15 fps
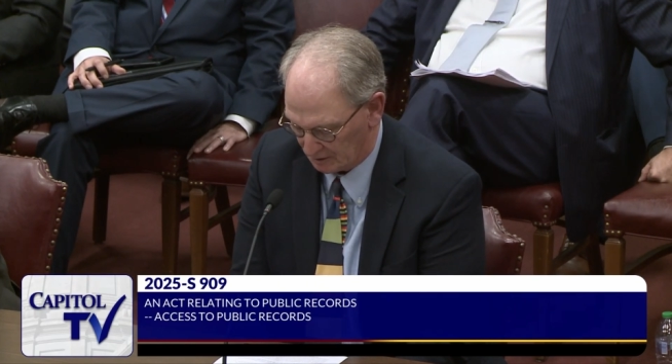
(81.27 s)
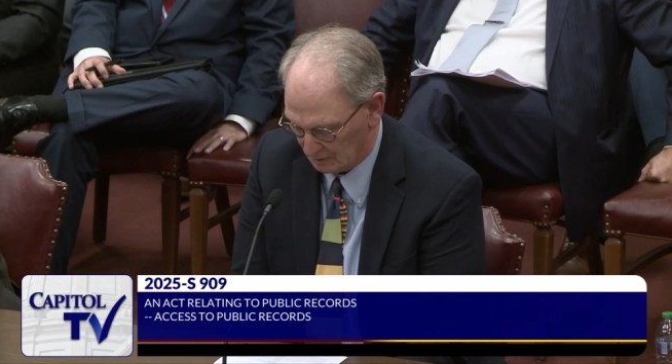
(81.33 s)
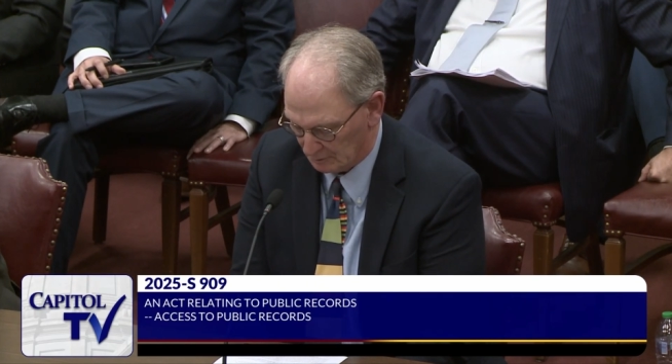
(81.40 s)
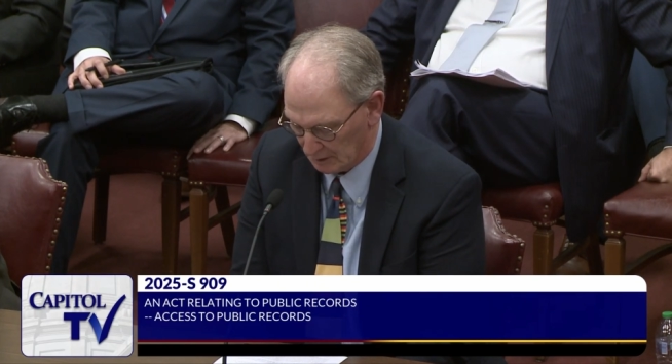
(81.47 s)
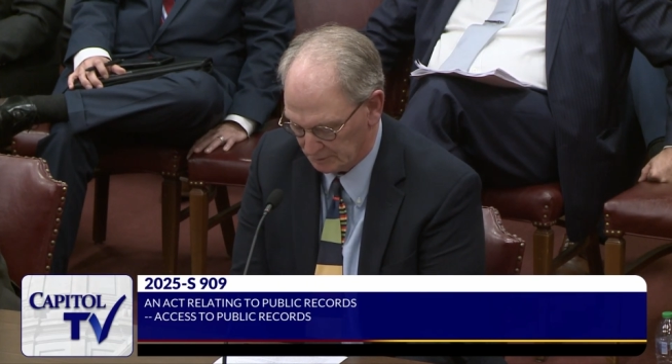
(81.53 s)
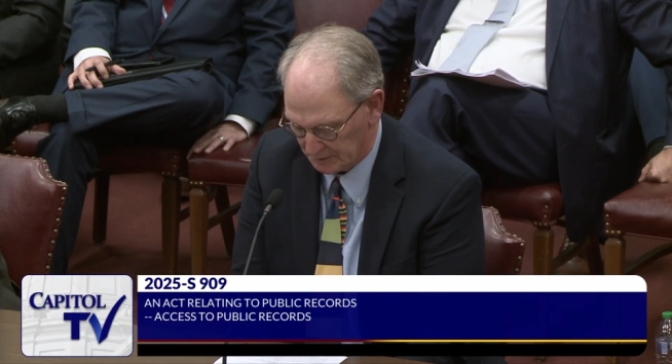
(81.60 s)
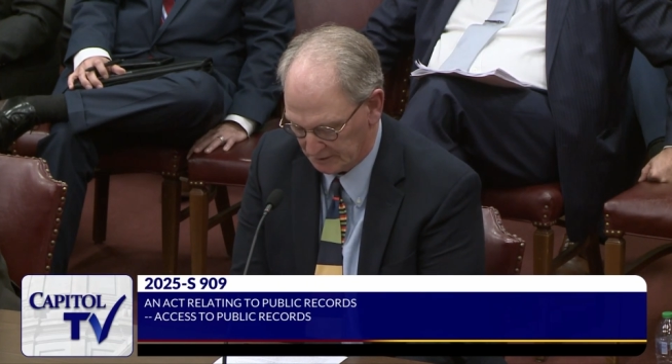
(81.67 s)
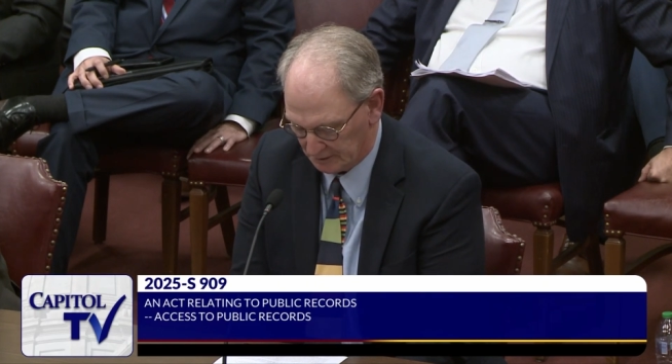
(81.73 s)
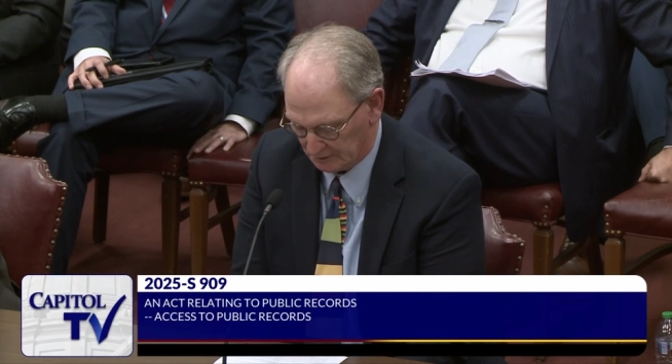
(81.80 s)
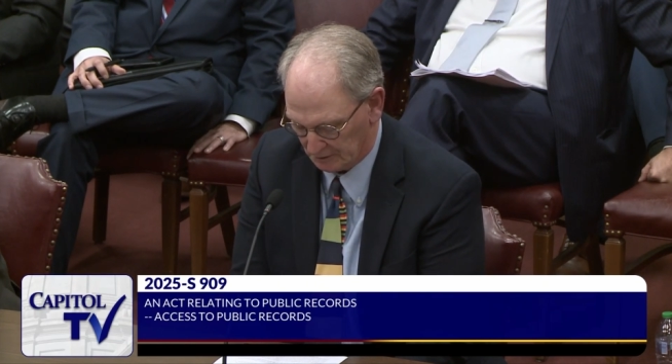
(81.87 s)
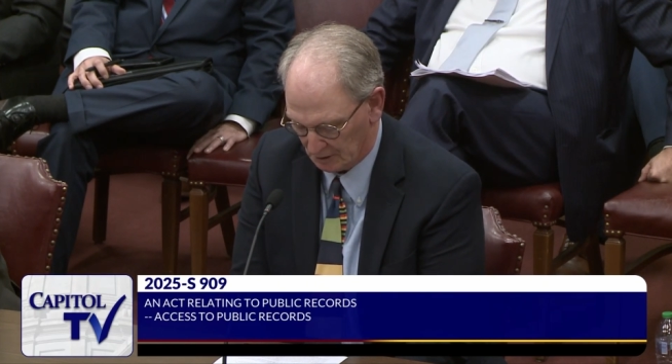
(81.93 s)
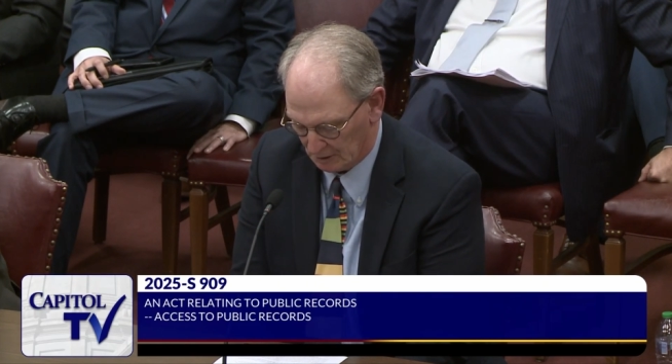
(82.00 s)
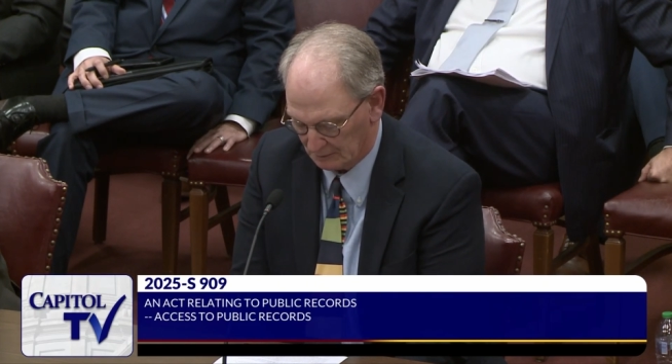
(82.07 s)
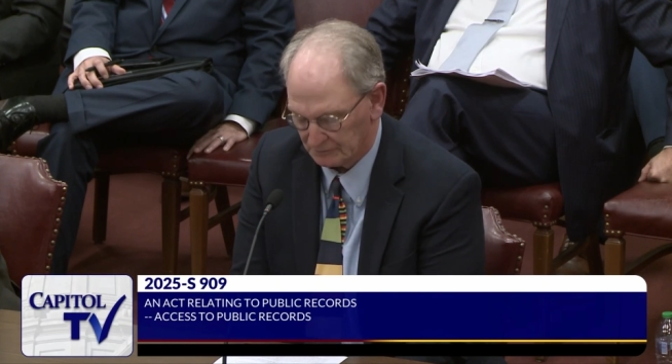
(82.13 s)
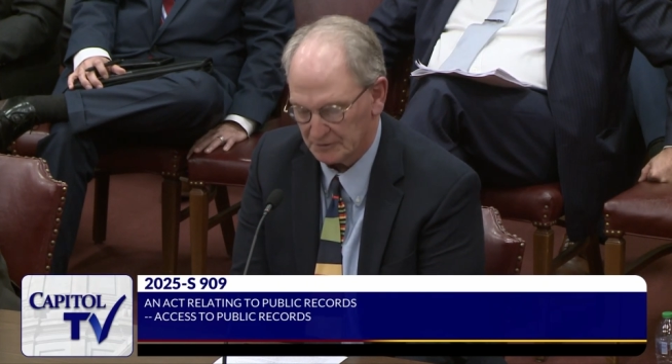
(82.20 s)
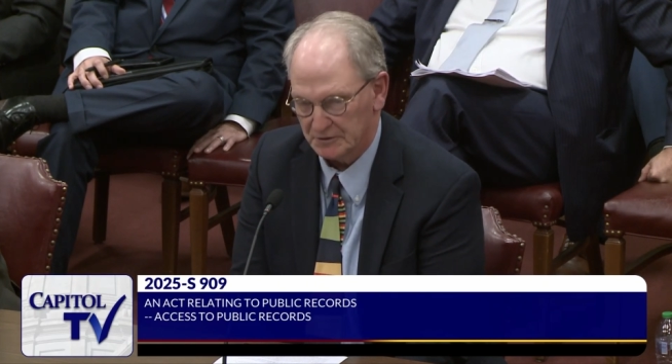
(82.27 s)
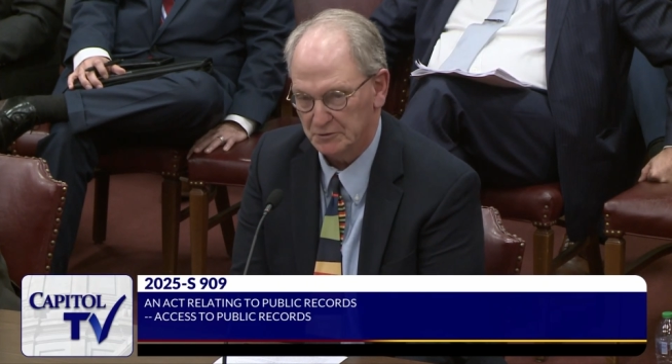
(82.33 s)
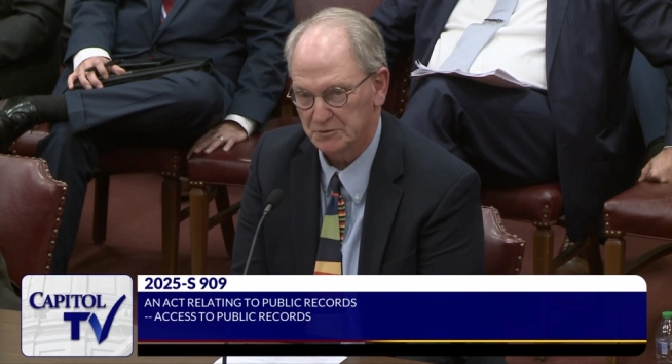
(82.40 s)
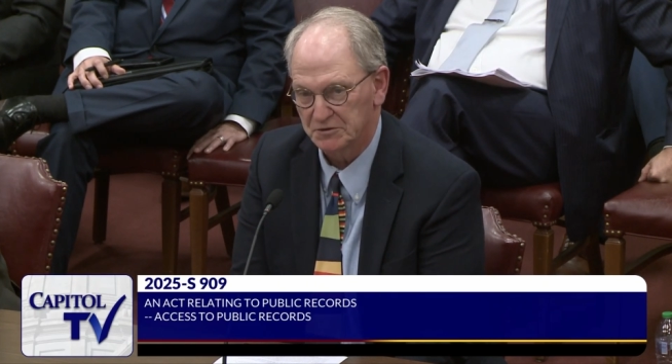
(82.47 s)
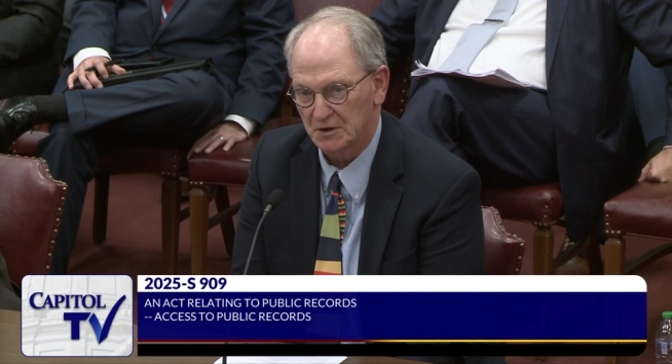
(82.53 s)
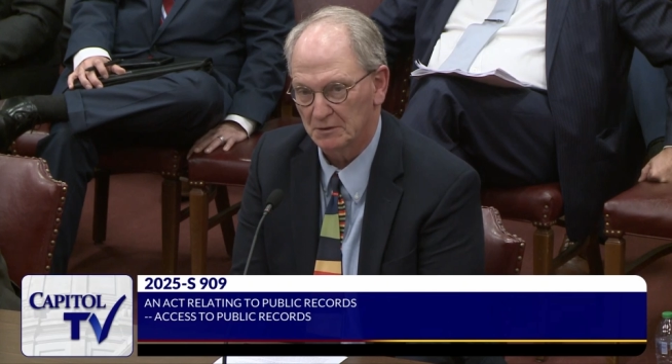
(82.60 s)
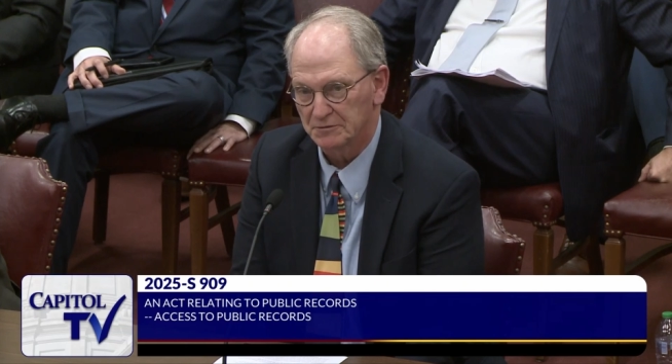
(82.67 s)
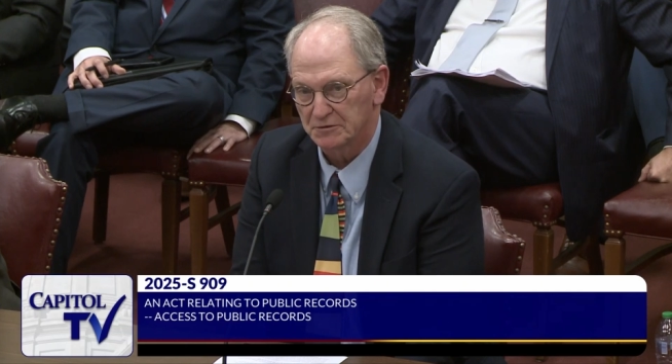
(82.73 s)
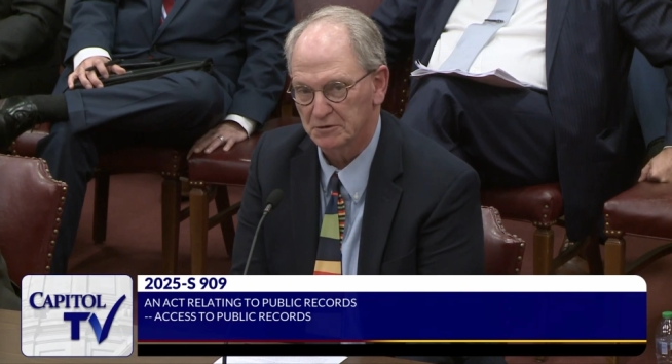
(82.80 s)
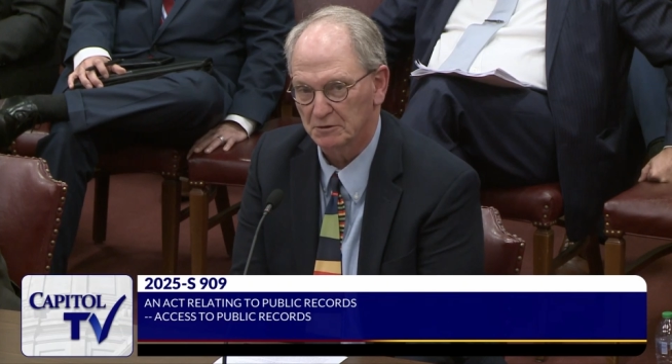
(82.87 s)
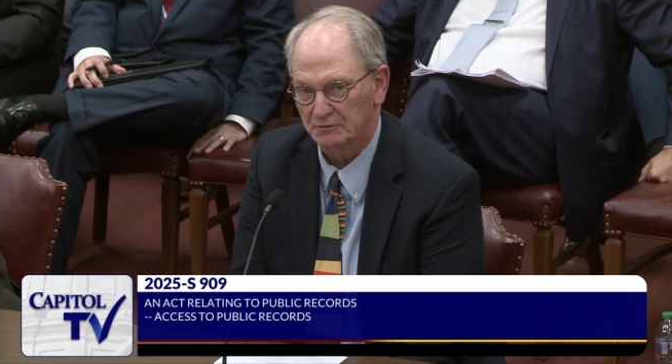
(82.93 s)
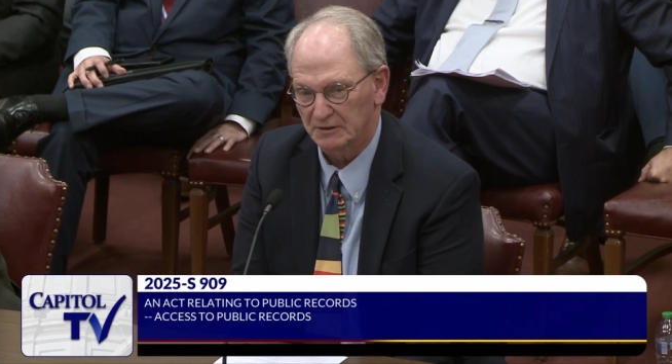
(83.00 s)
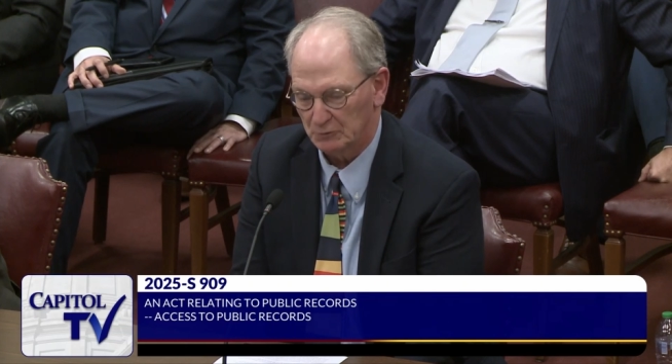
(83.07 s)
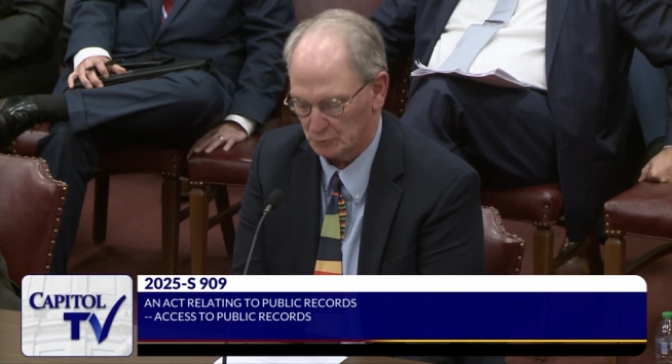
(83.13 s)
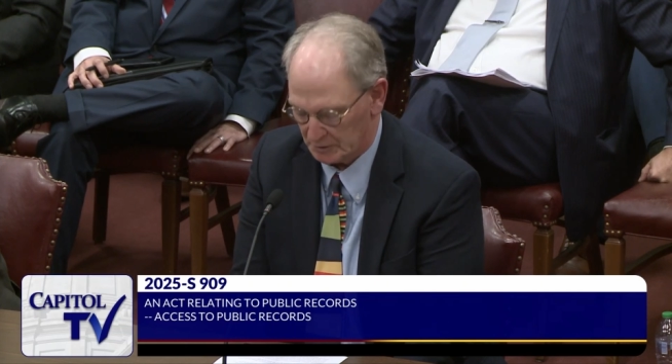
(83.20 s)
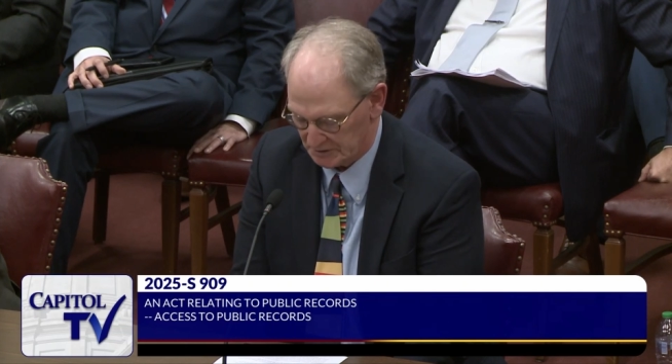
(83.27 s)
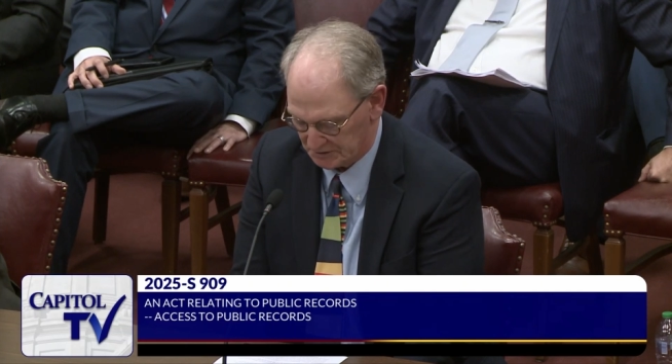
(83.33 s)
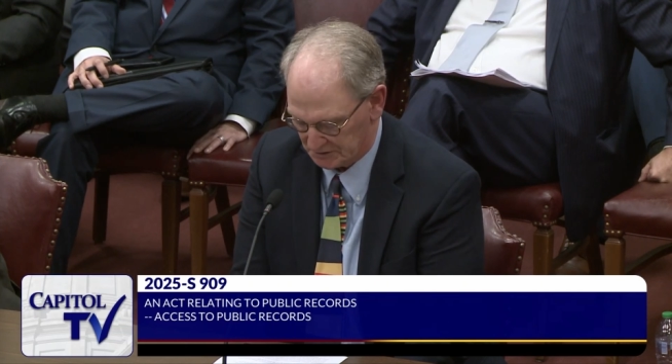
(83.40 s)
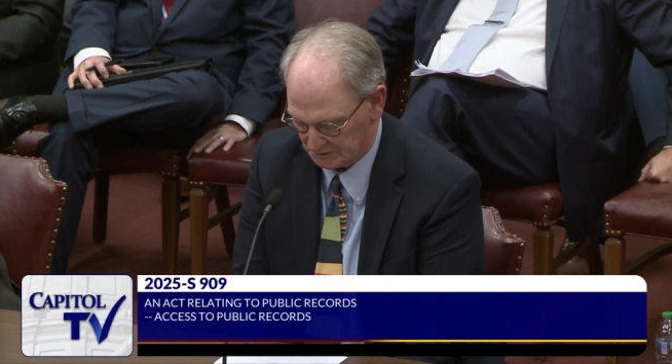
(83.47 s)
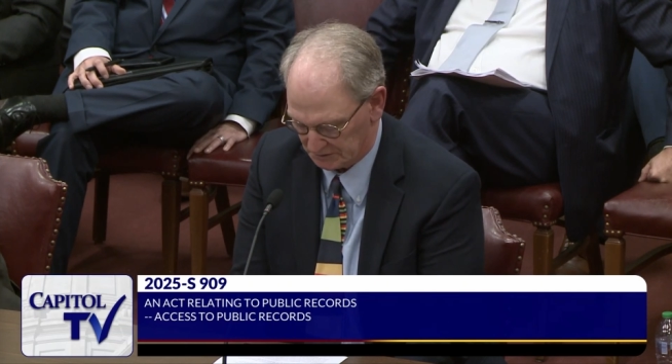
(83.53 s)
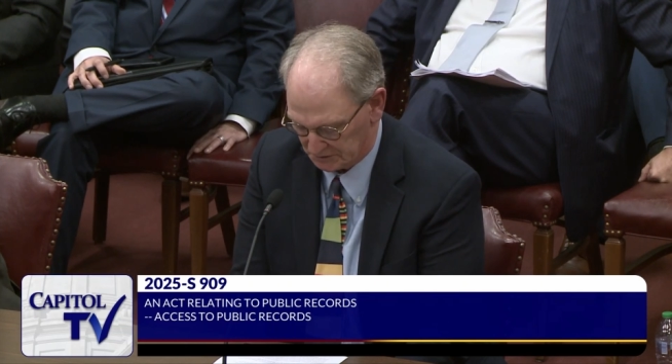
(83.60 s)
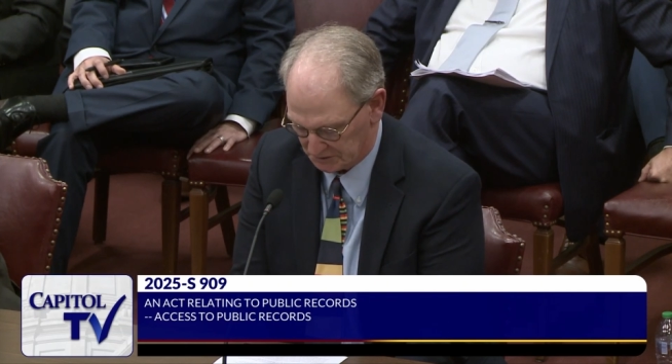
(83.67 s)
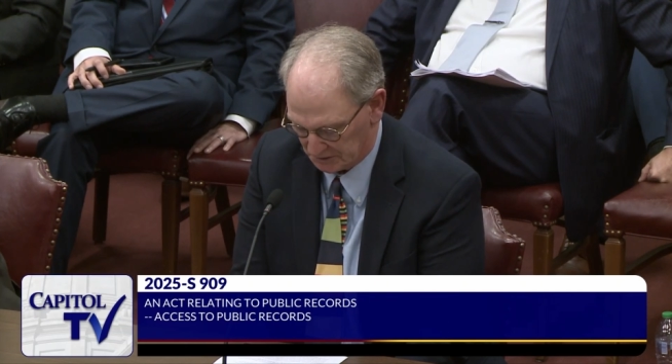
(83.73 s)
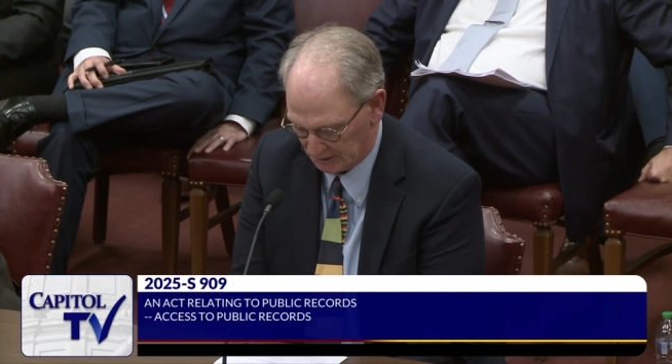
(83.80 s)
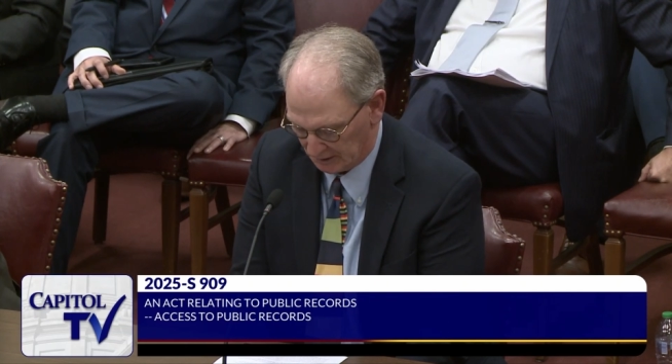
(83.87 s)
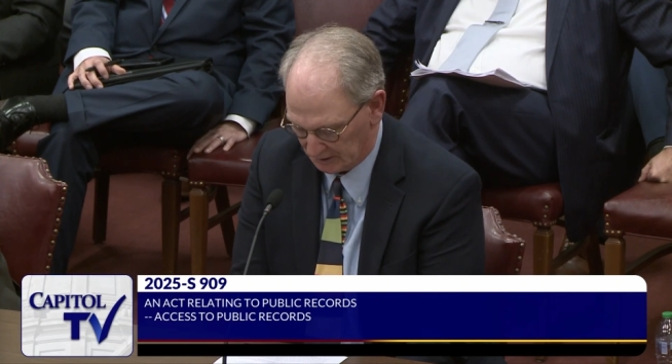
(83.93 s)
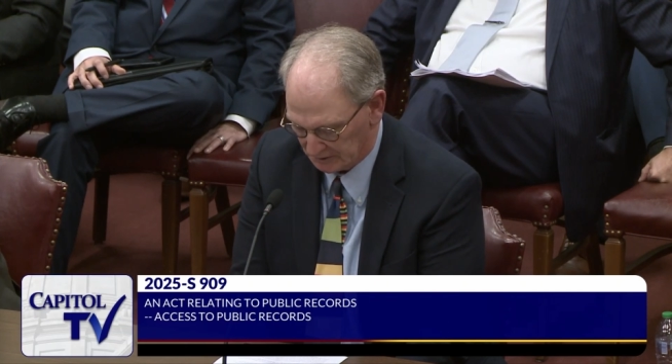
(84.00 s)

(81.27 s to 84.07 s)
come up here and offer you self-serving reasons